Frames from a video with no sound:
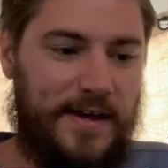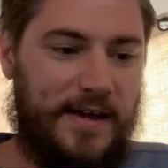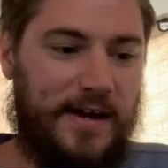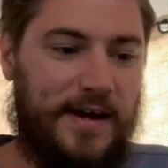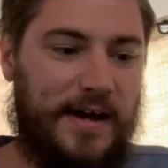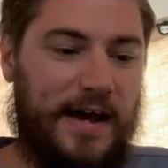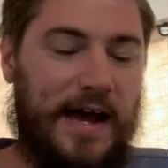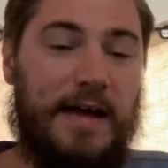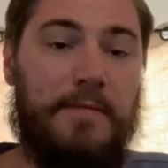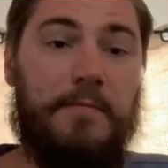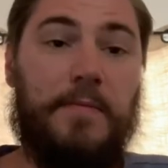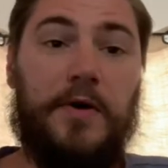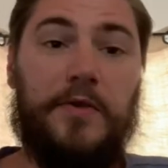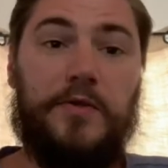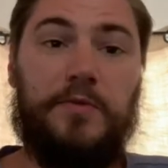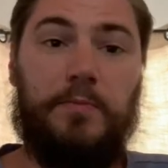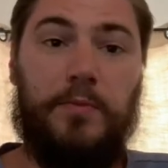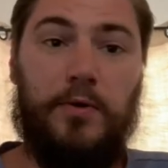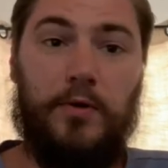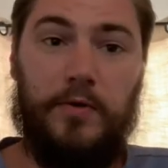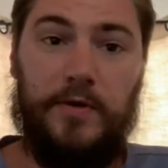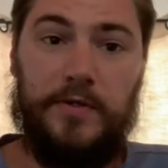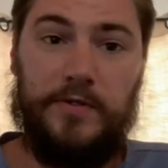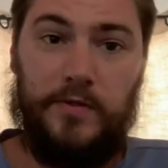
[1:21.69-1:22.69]
I must
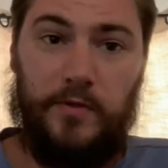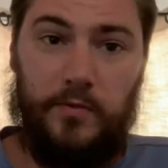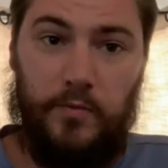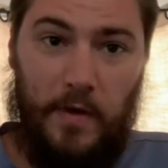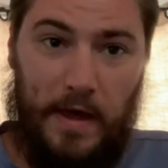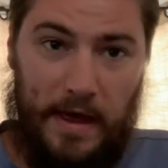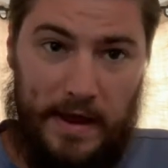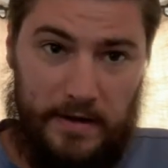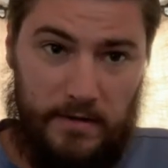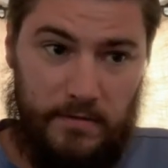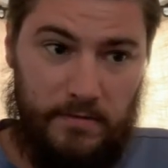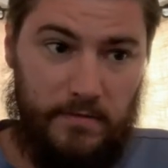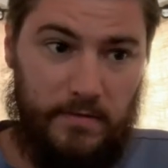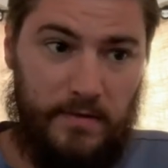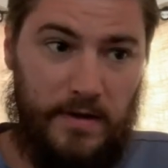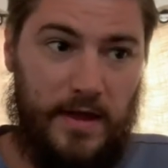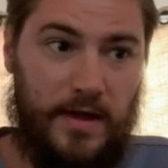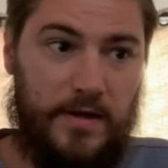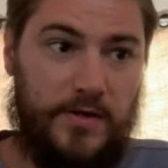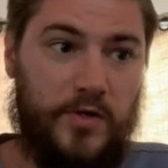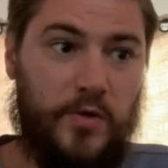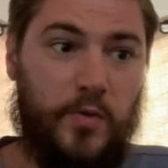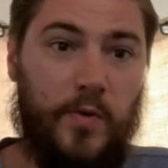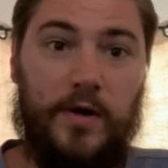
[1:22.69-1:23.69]
pull this thread
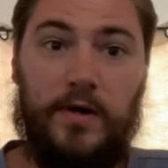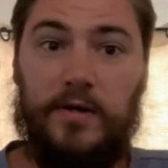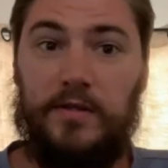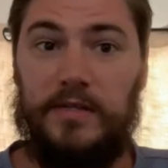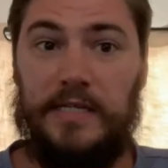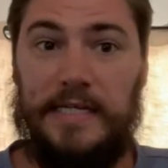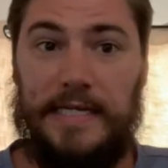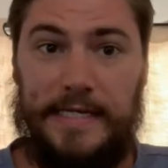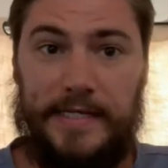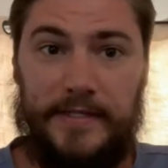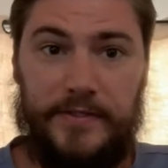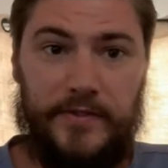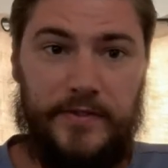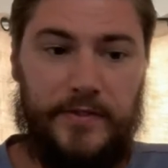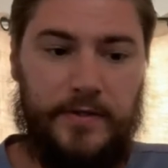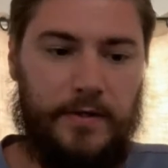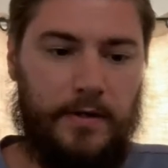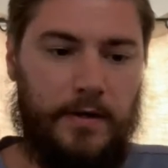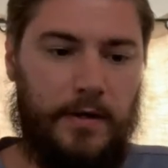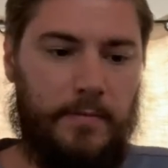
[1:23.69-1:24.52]
to where it leads.